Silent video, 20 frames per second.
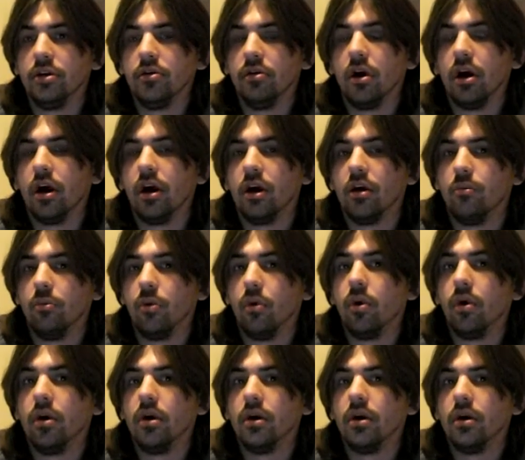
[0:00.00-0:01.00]
are
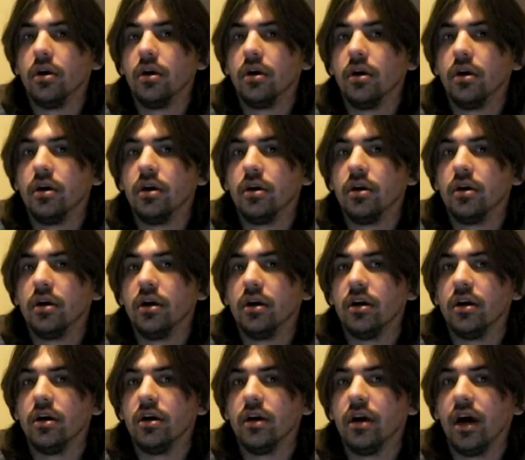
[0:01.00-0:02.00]
more
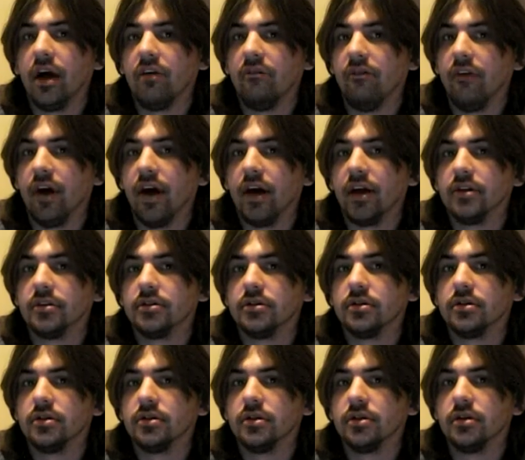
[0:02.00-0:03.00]

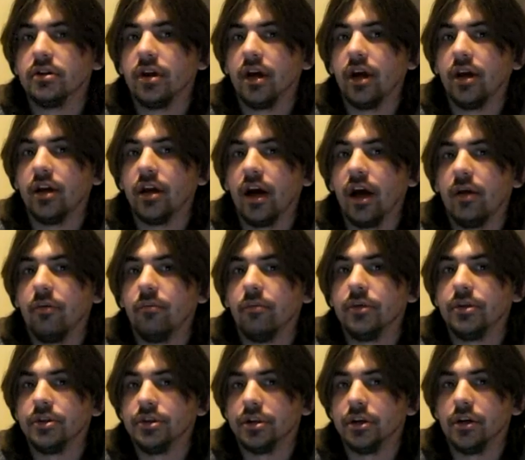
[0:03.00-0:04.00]
advanced than a
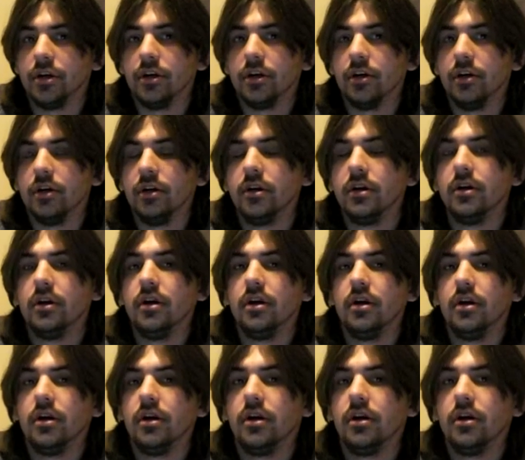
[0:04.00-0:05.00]
mature
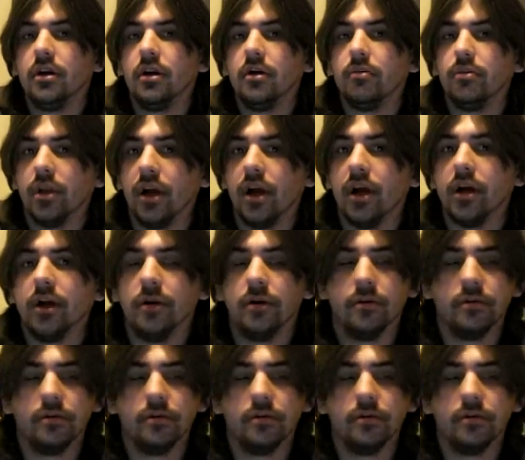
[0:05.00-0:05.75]
player.